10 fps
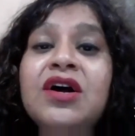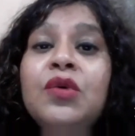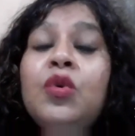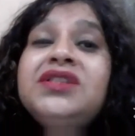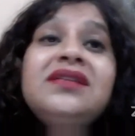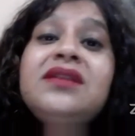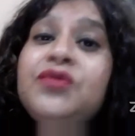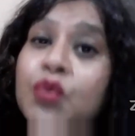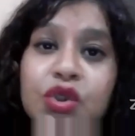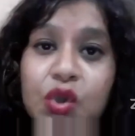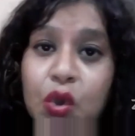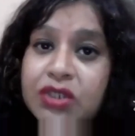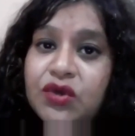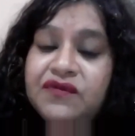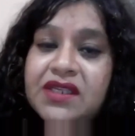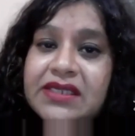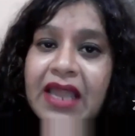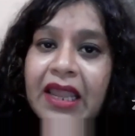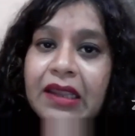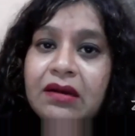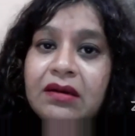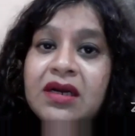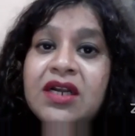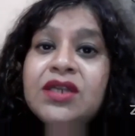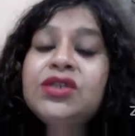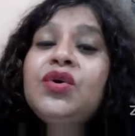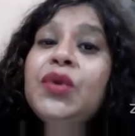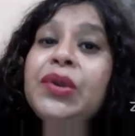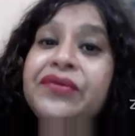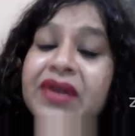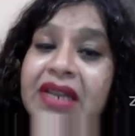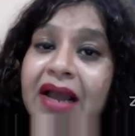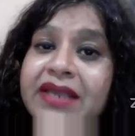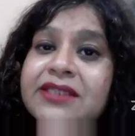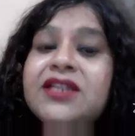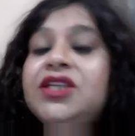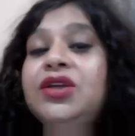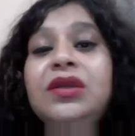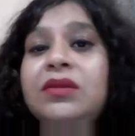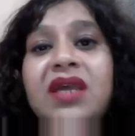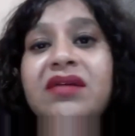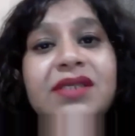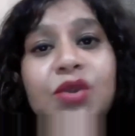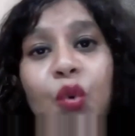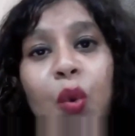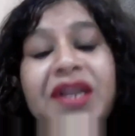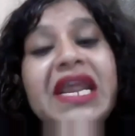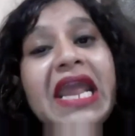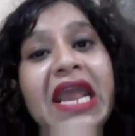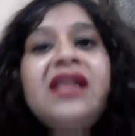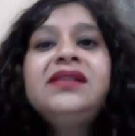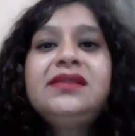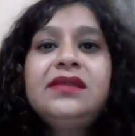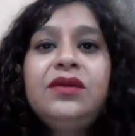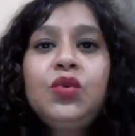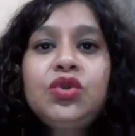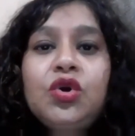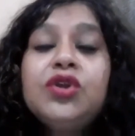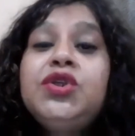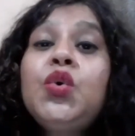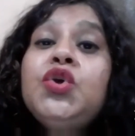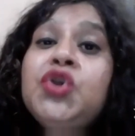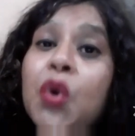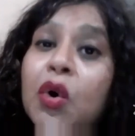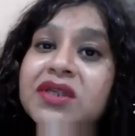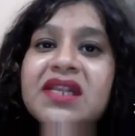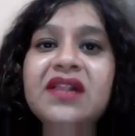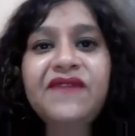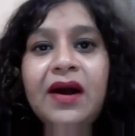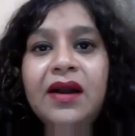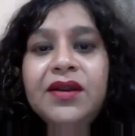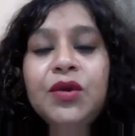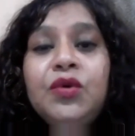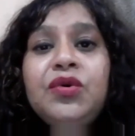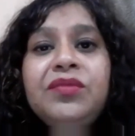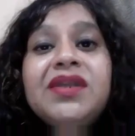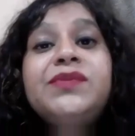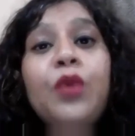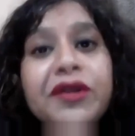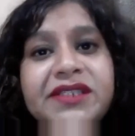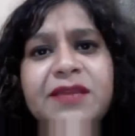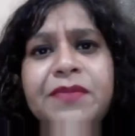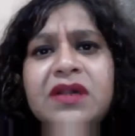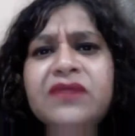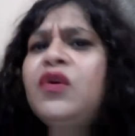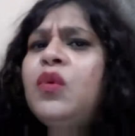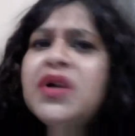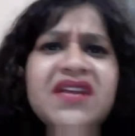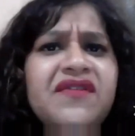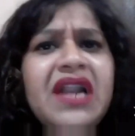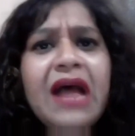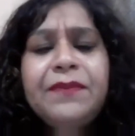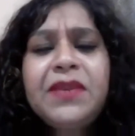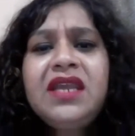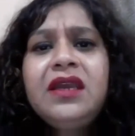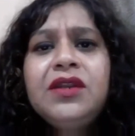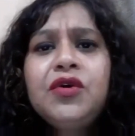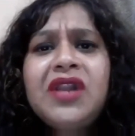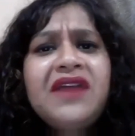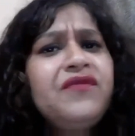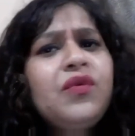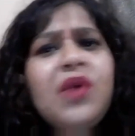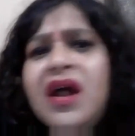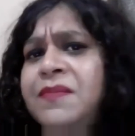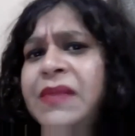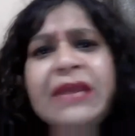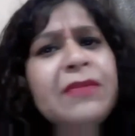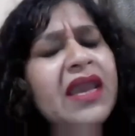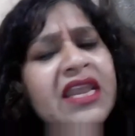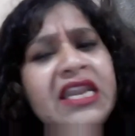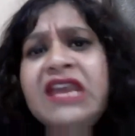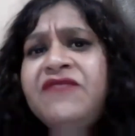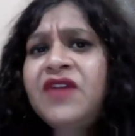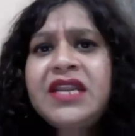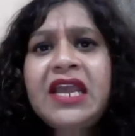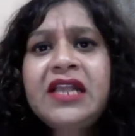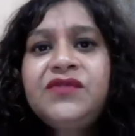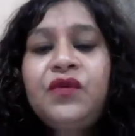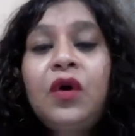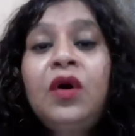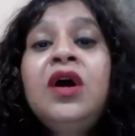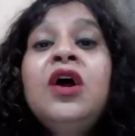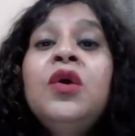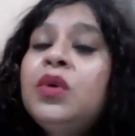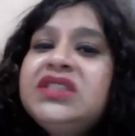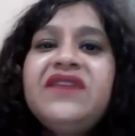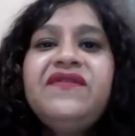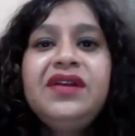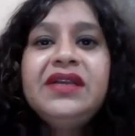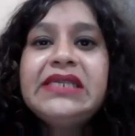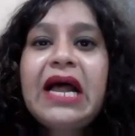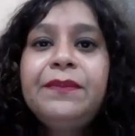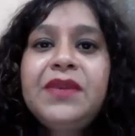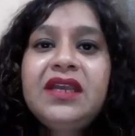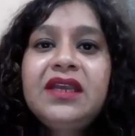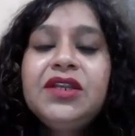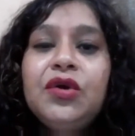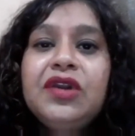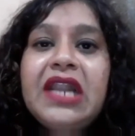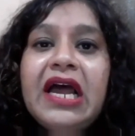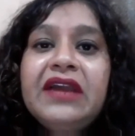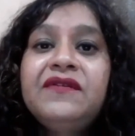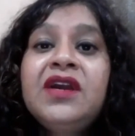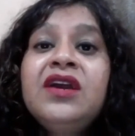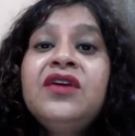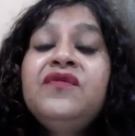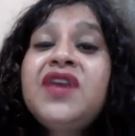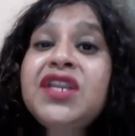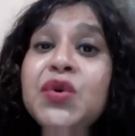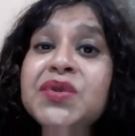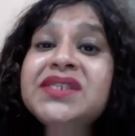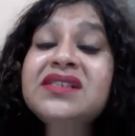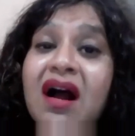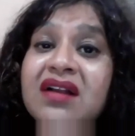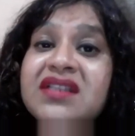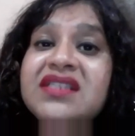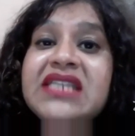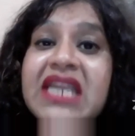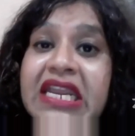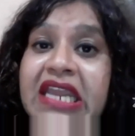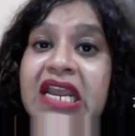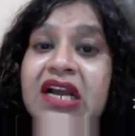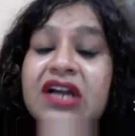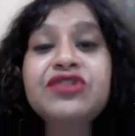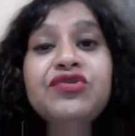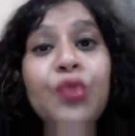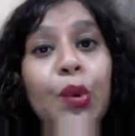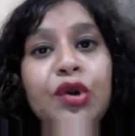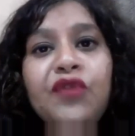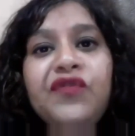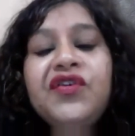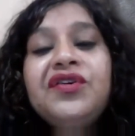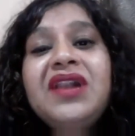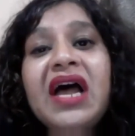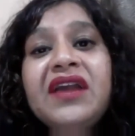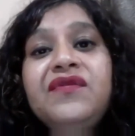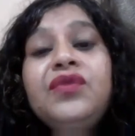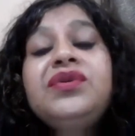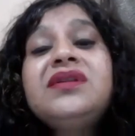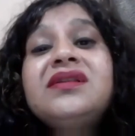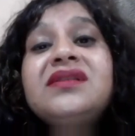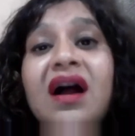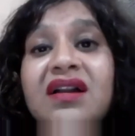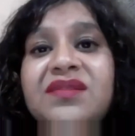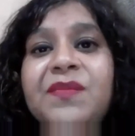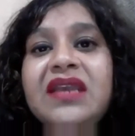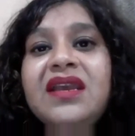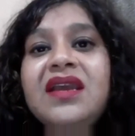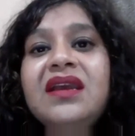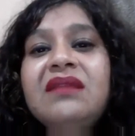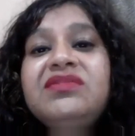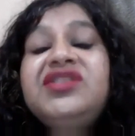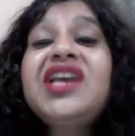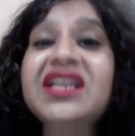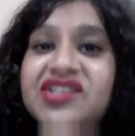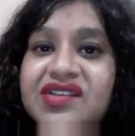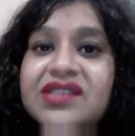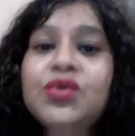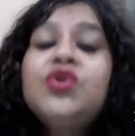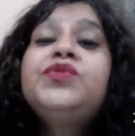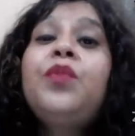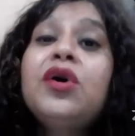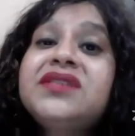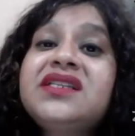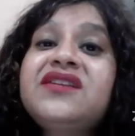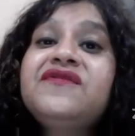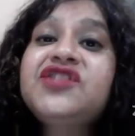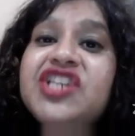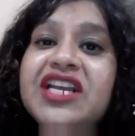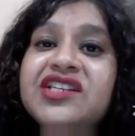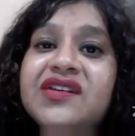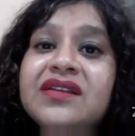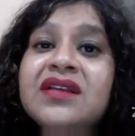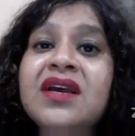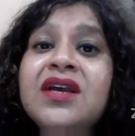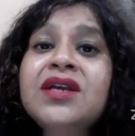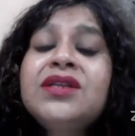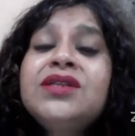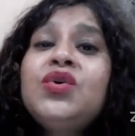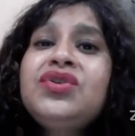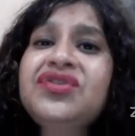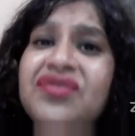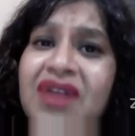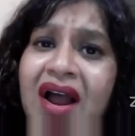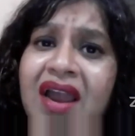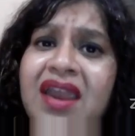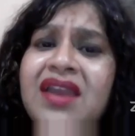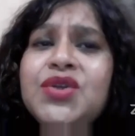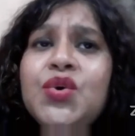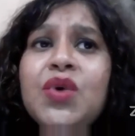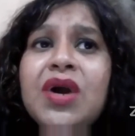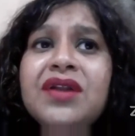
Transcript: what is the root cause of this anger? So you'll realize that there is no one else the root cause. You yourself are, responsible for whatever happening in your life. You can't blame anyone else for whatever is happening in your life. When you start taking control of your life, you start making changes, those positive changes. So try to,